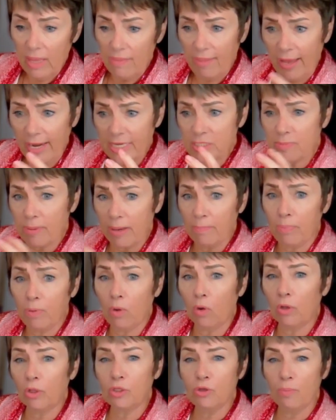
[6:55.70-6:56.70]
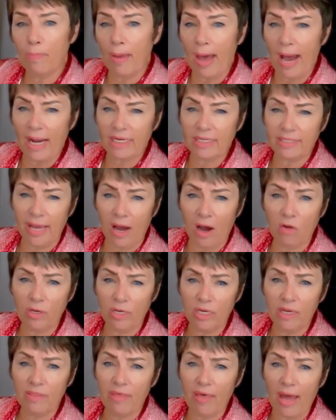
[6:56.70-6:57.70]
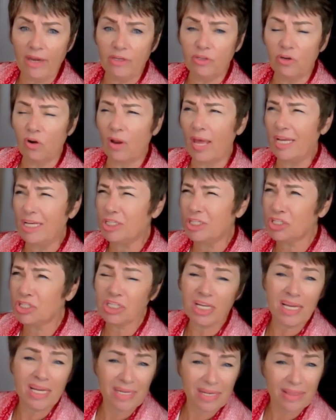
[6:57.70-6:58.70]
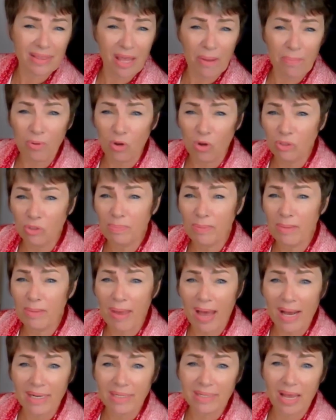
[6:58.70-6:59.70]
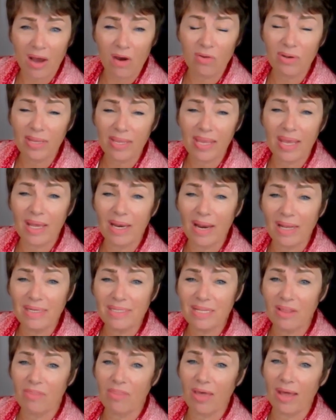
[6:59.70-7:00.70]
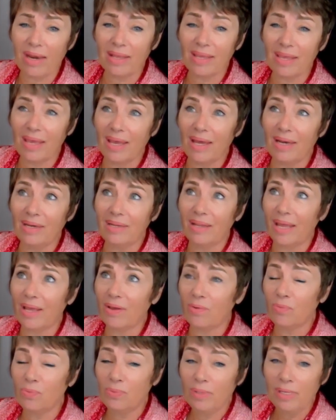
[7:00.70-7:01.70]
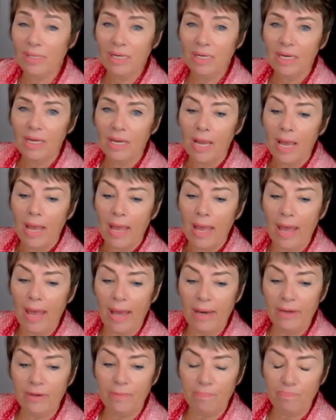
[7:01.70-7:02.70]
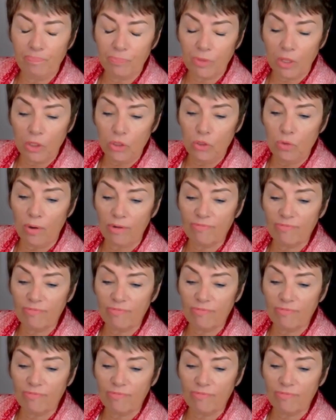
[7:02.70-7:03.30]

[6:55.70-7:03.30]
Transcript: that has been pulling you back down into that, and you're like, shit, they pulled me back down again, I did that again. And you